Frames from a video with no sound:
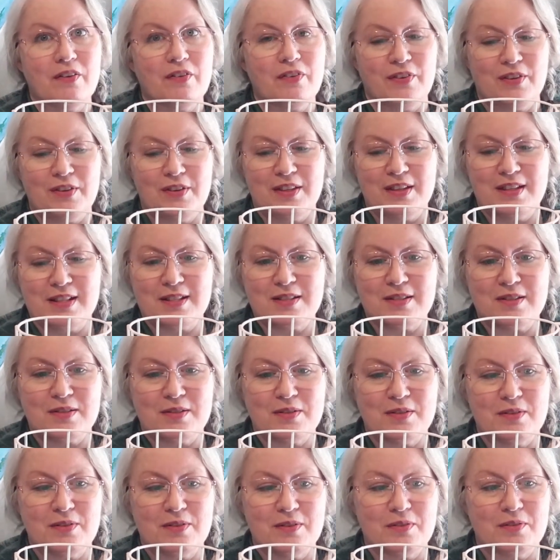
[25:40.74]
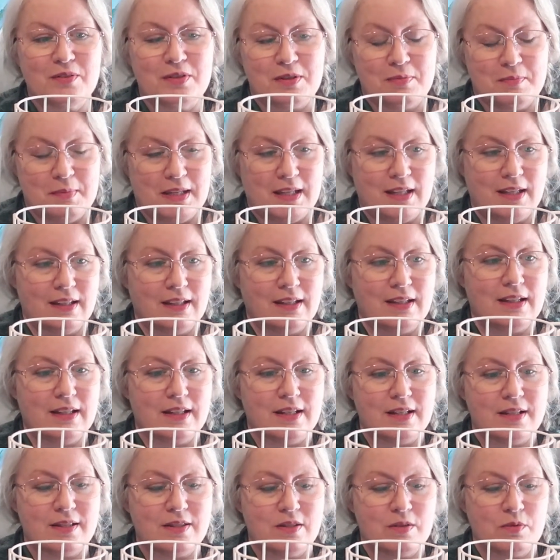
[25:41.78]
for this with me
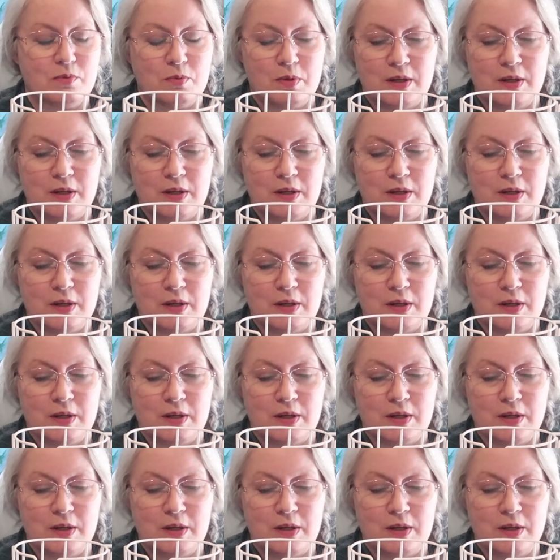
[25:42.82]
is,